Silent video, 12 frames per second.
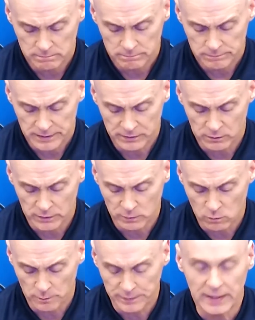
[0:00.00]
I know he
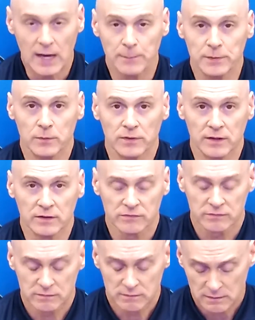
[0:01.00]
won't be happy with
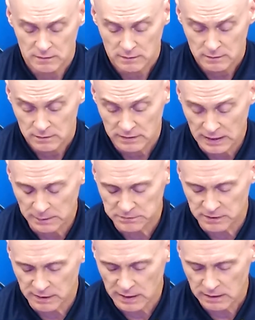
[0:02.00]
this game
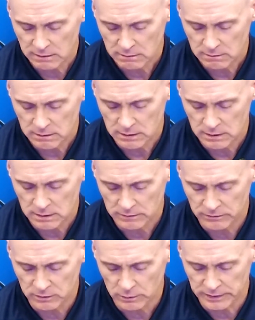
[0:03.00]
today,
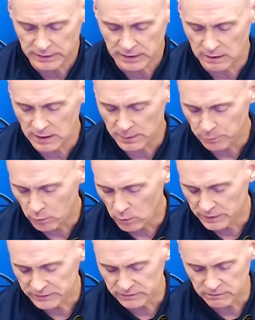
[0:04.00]
even though he had a lot of
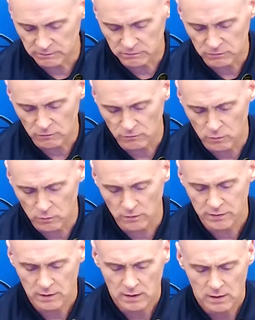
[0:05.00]
points and so forth.
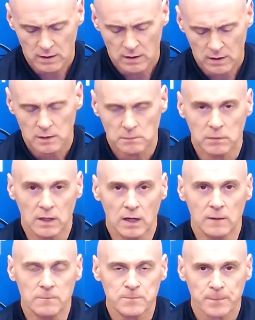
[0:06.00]

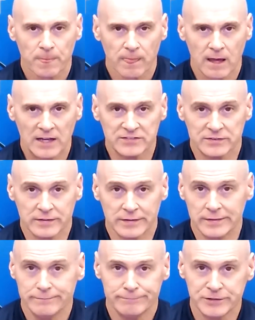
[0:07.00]
But I
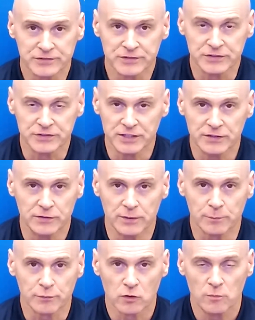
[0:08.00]
see just continued
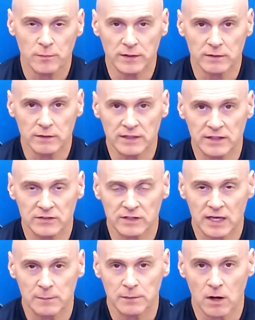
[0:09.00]
improvement in his
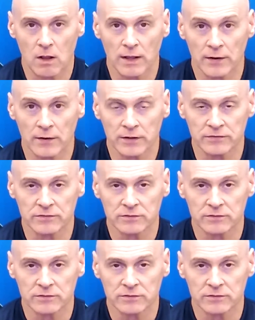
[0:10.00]
game in all areas.